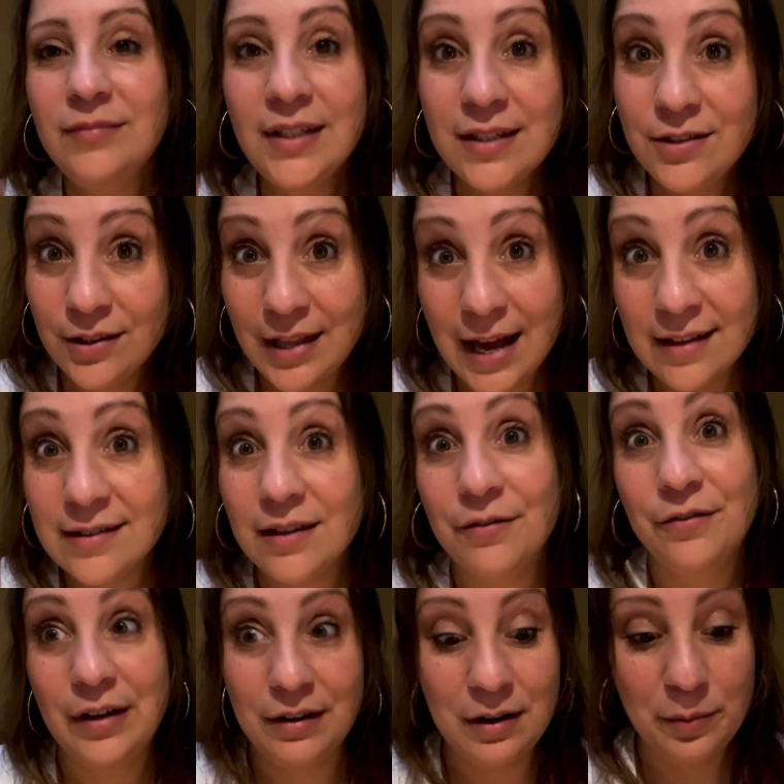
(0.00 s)
So that's a
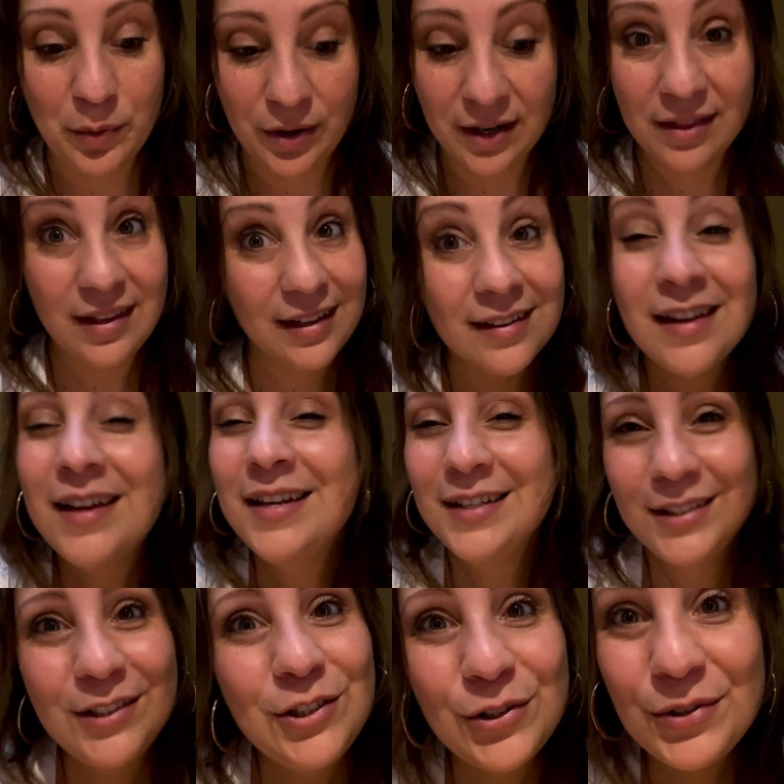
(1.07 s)
very important thing
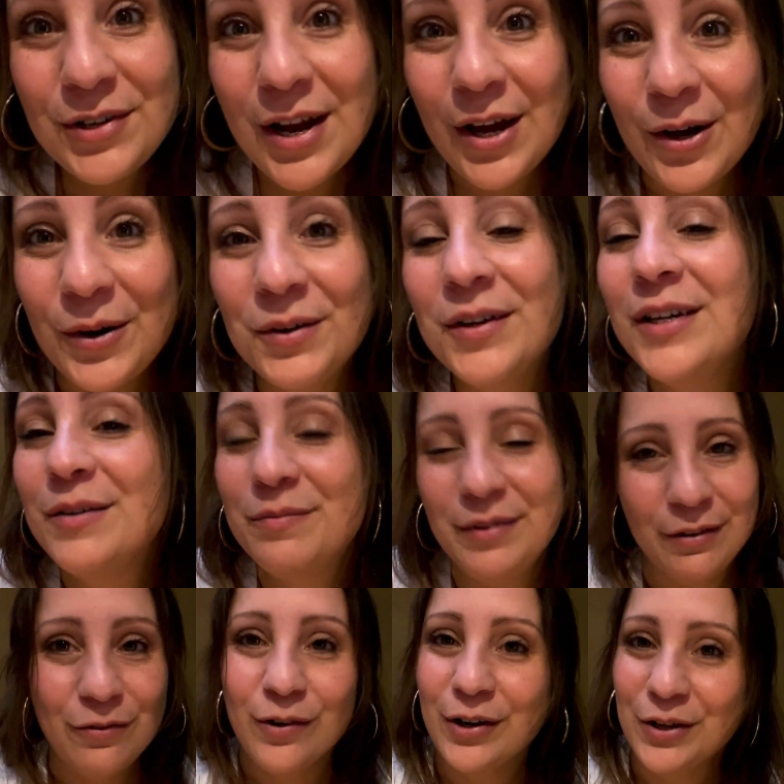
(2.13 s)
to know
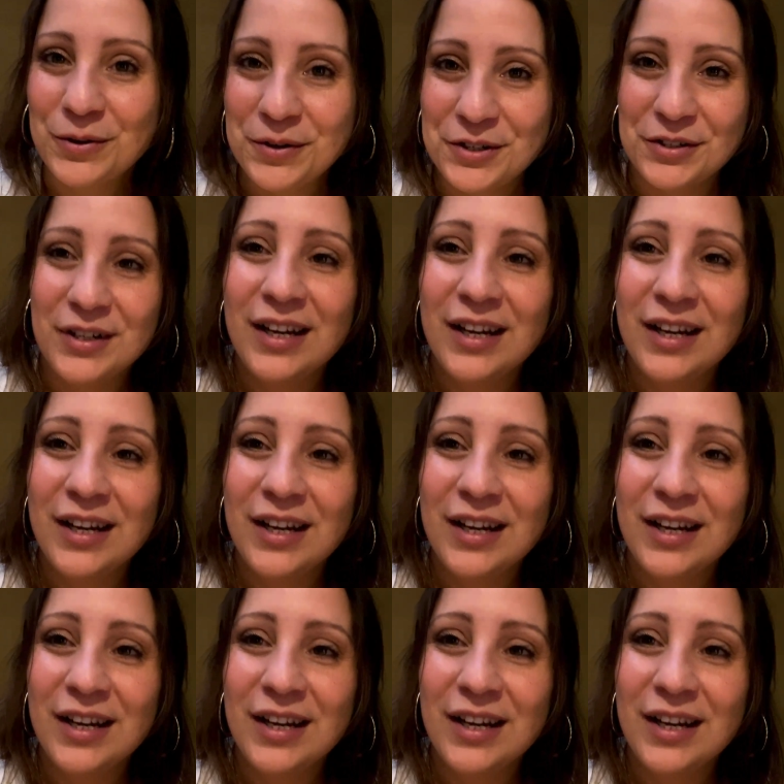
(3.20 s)
before you order